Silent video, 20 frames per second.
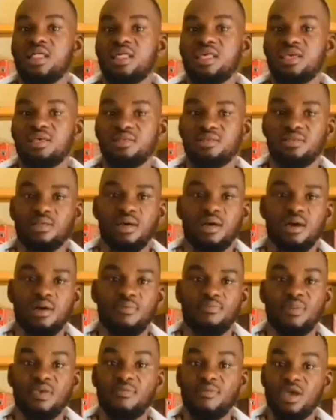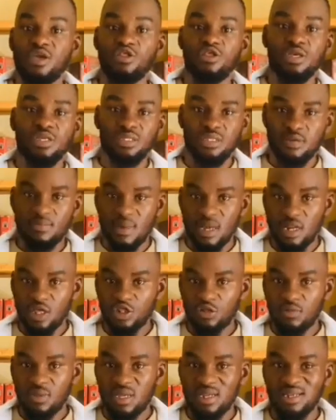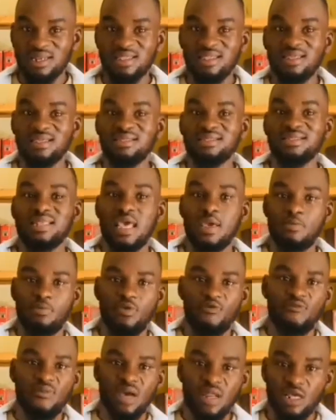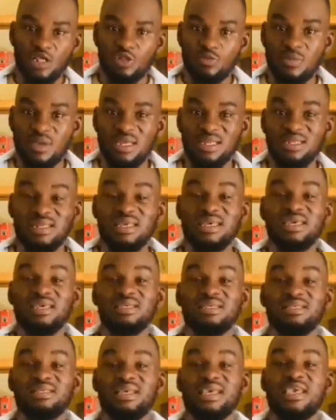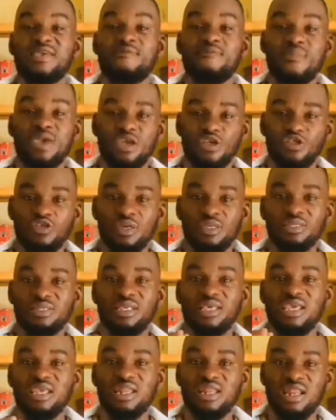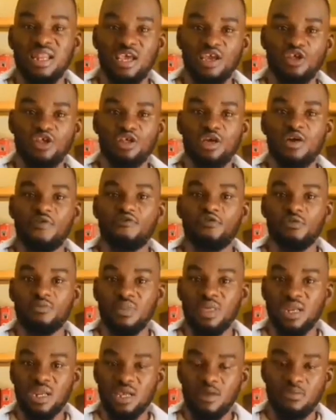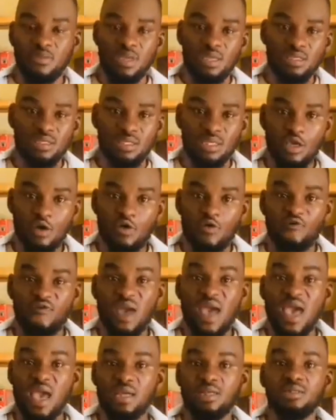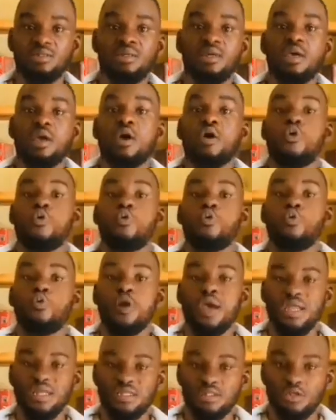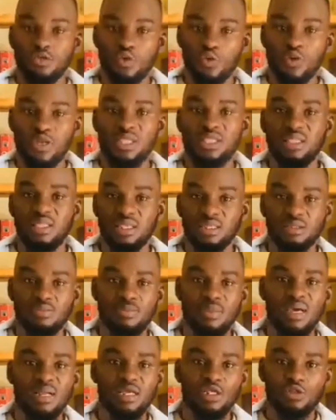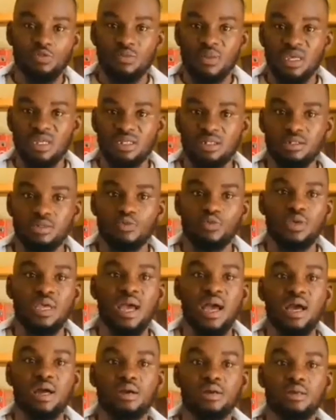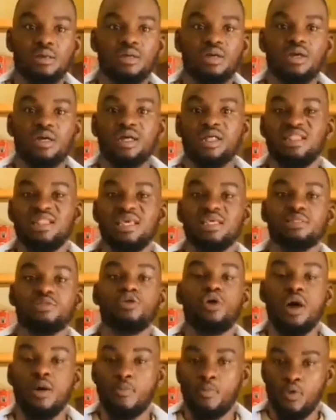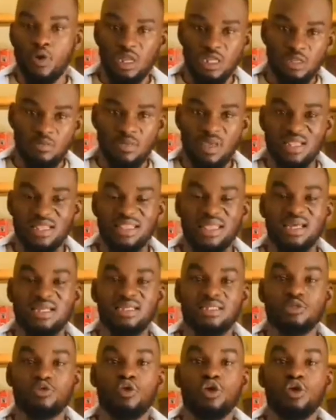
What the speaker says: is emergency management. This type of management is the emergency in nature from the name itself, and when doing this management, there is no appointment that is